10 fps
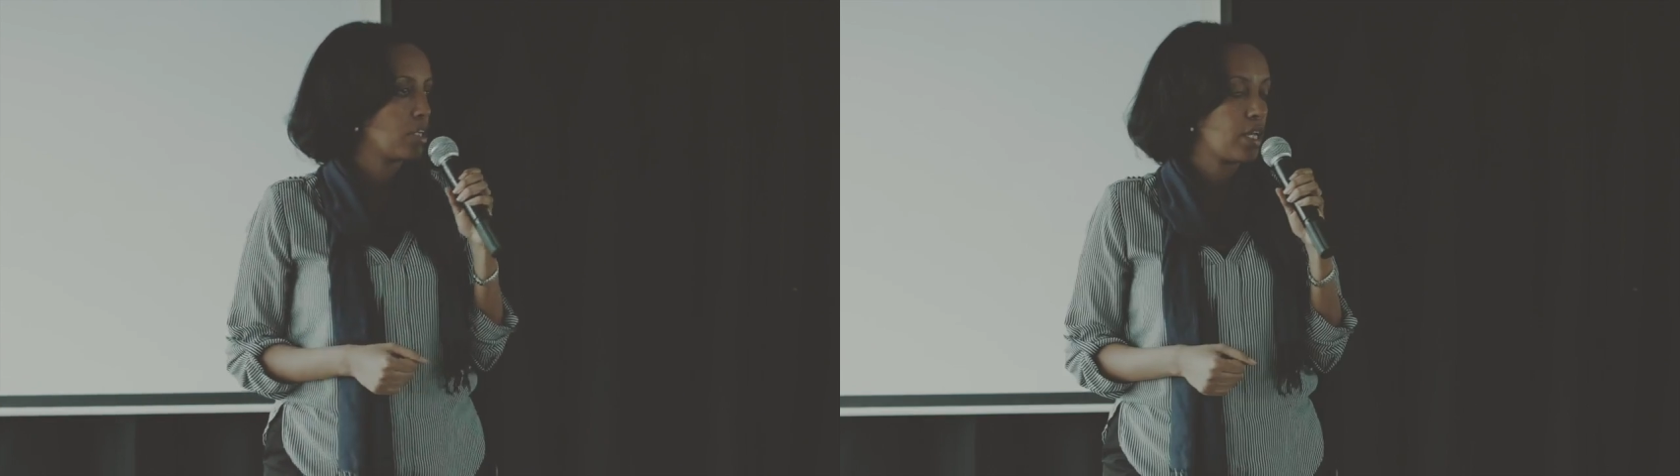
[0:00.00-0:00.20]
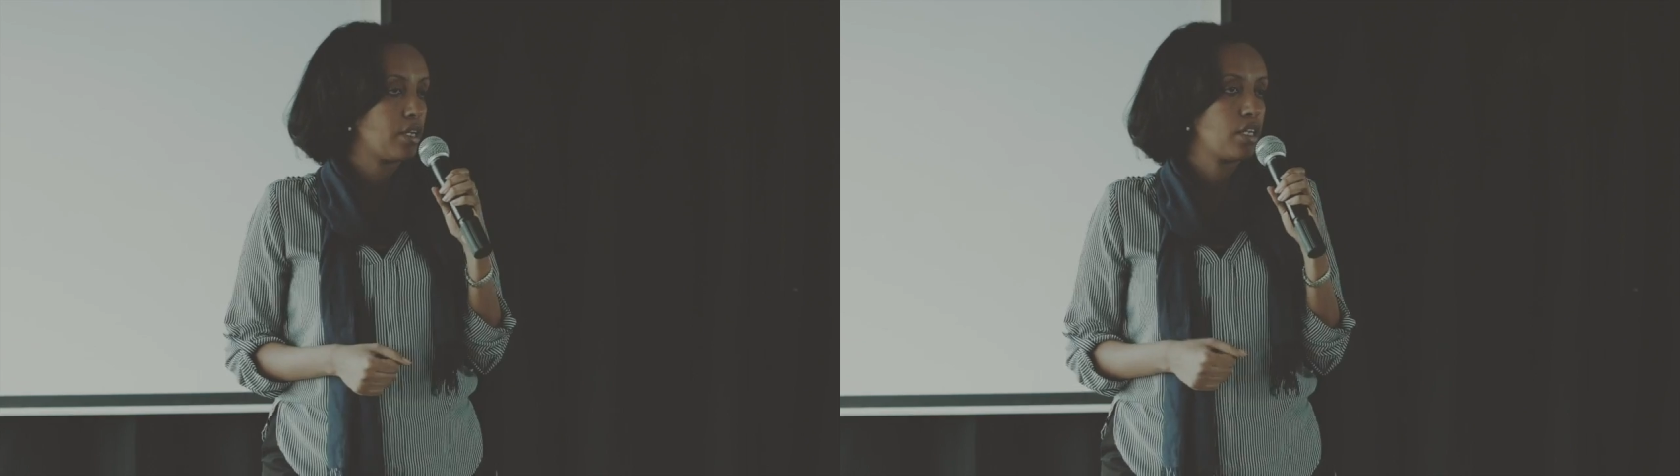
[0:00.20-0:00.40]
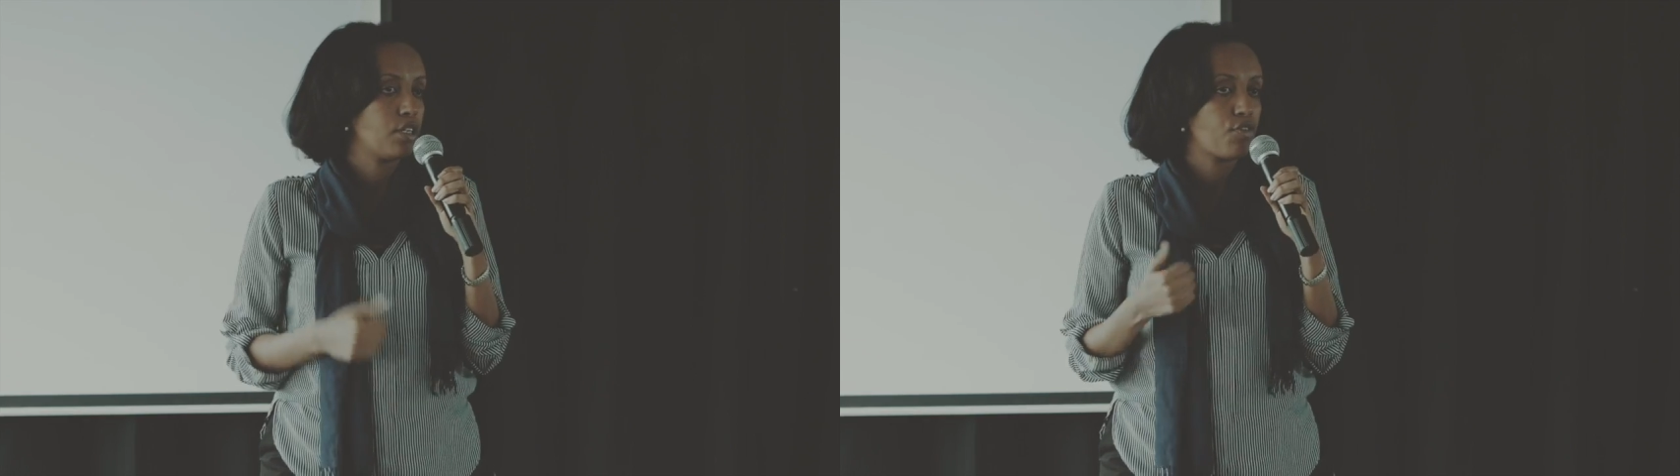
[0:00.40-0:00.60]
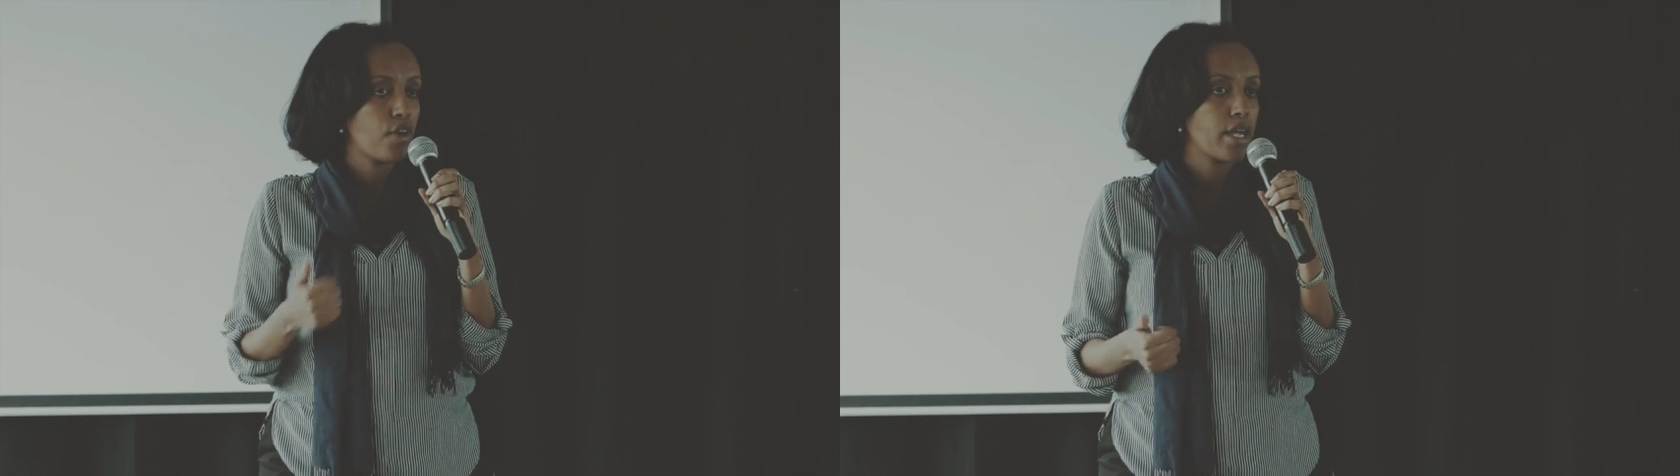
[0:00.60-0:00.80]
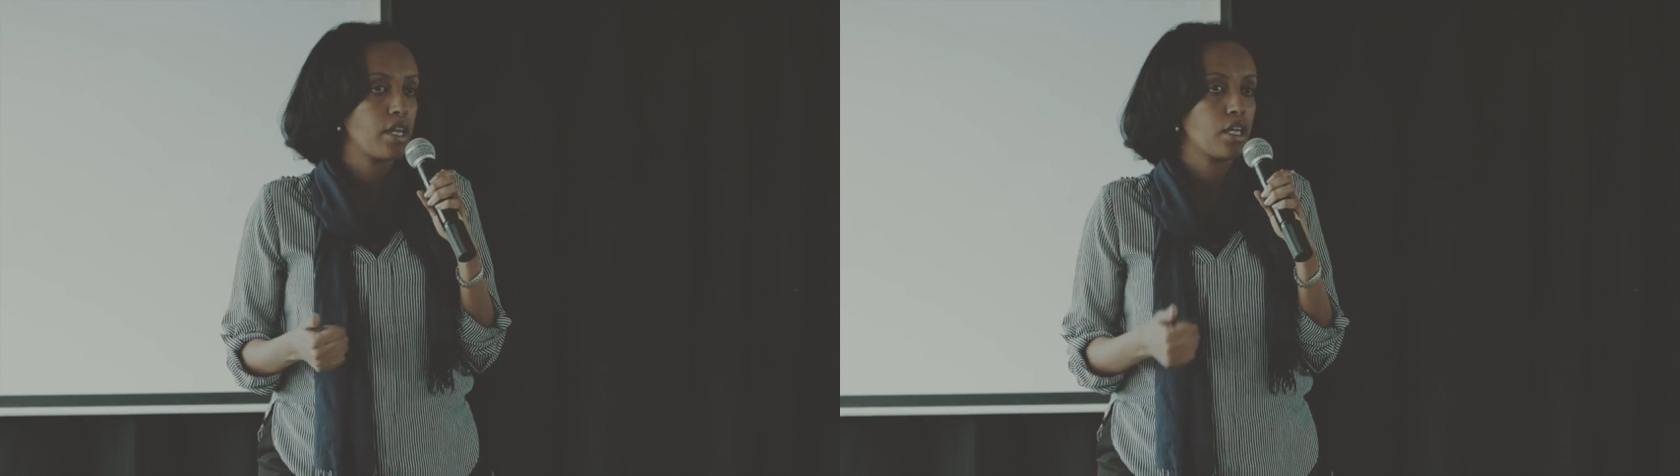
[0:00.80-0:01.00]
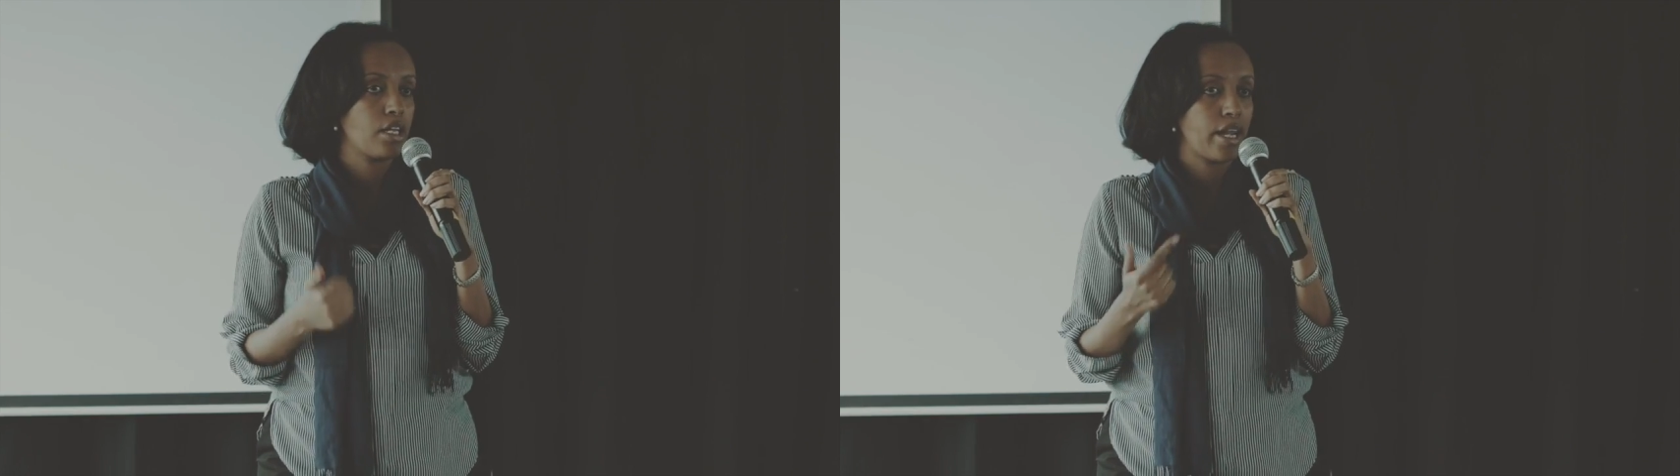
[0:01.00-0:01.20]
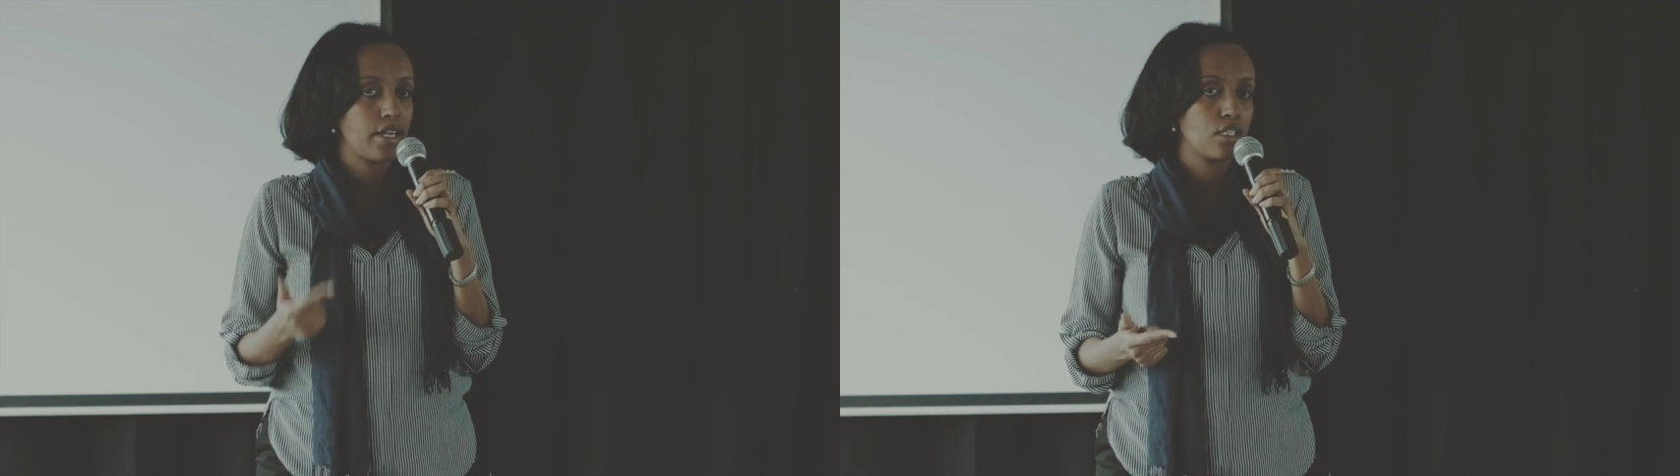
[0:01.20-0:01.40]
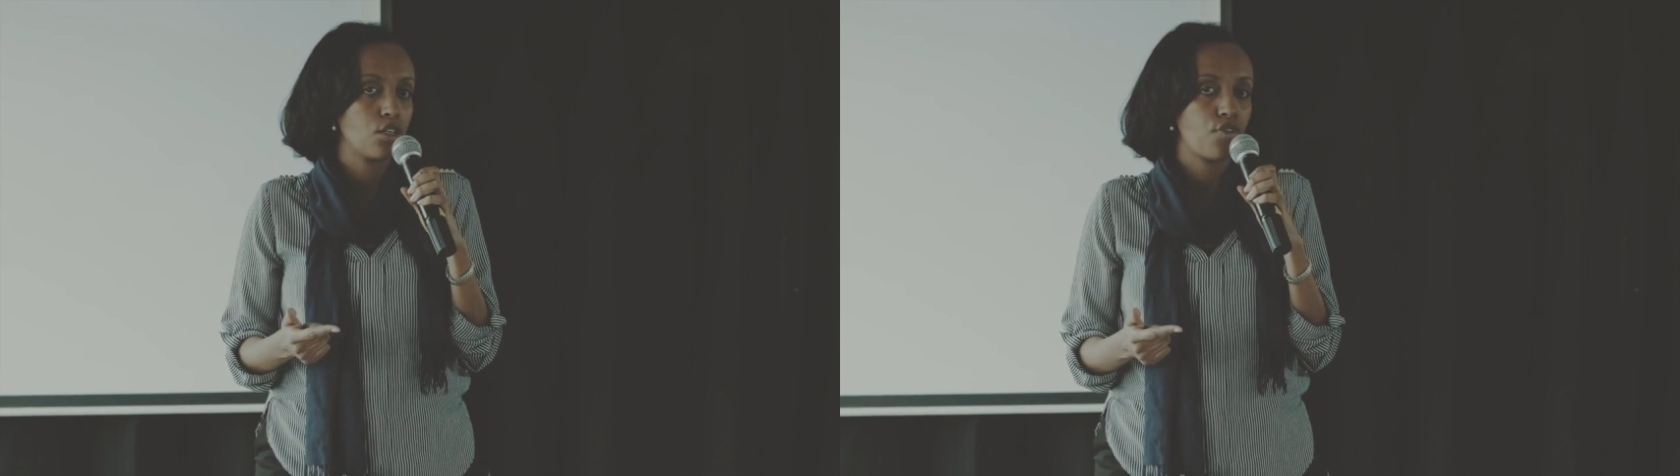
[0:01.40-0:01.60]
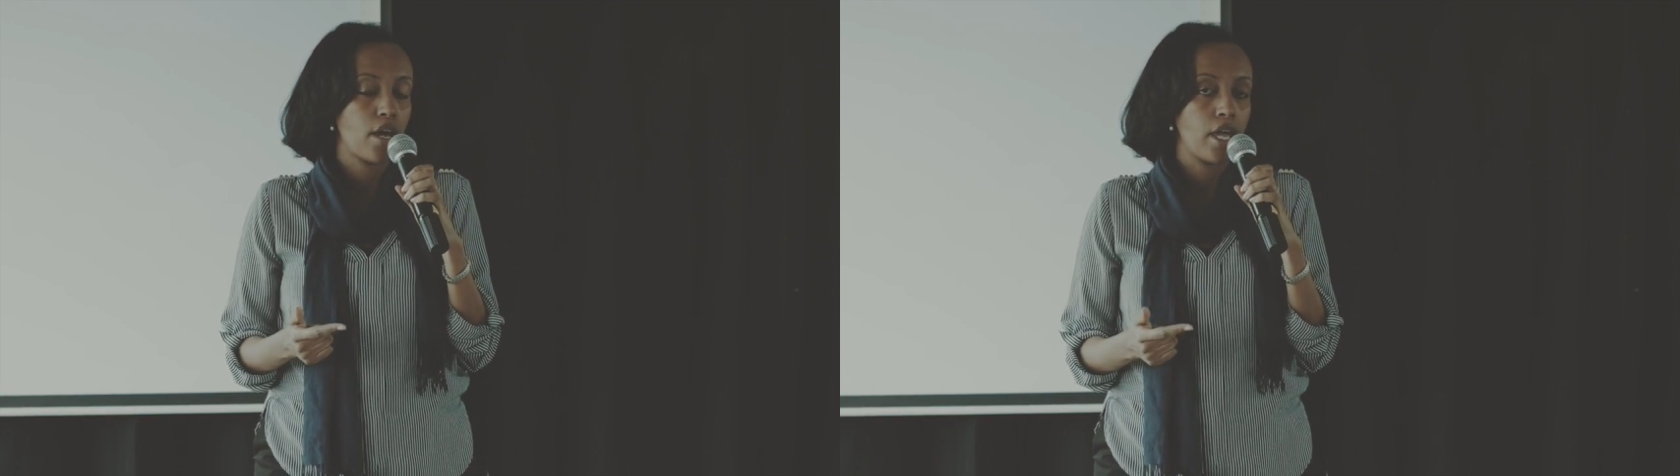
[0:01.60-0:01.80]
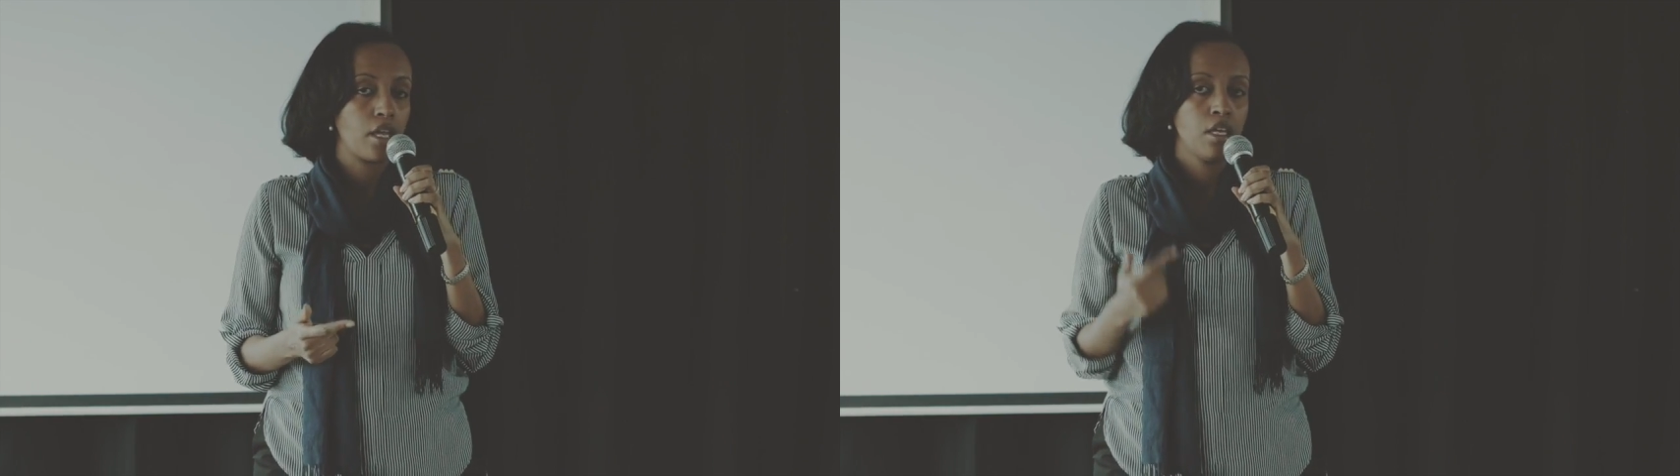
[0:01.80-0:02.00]
in, in defining and
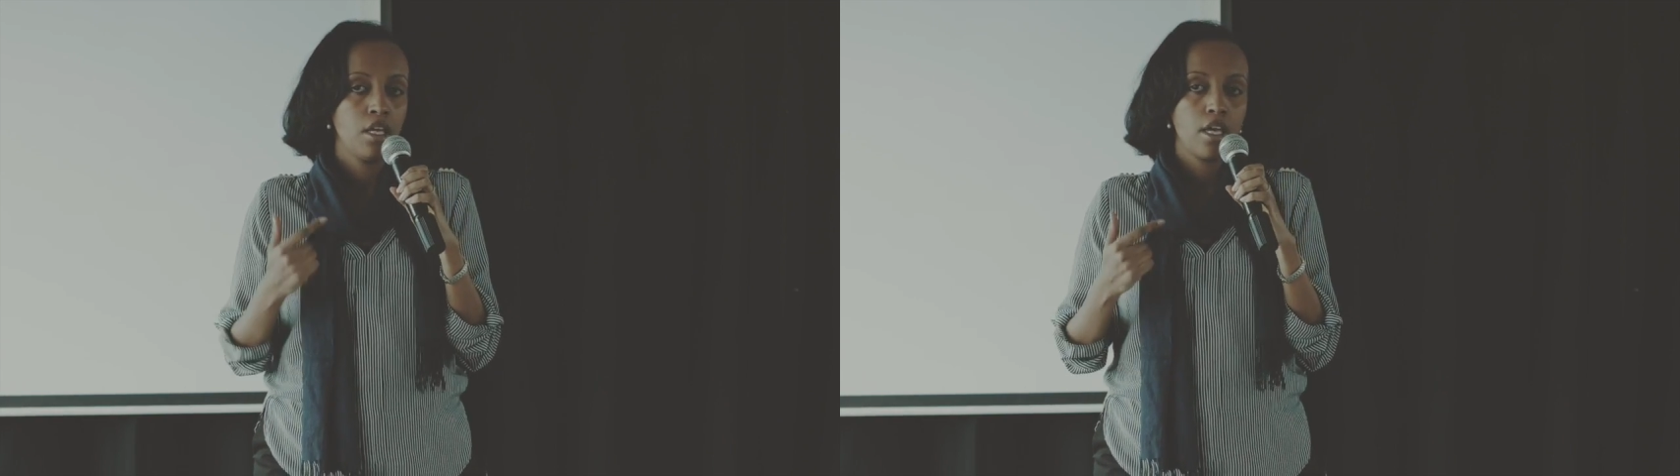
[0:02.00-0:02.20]
identifying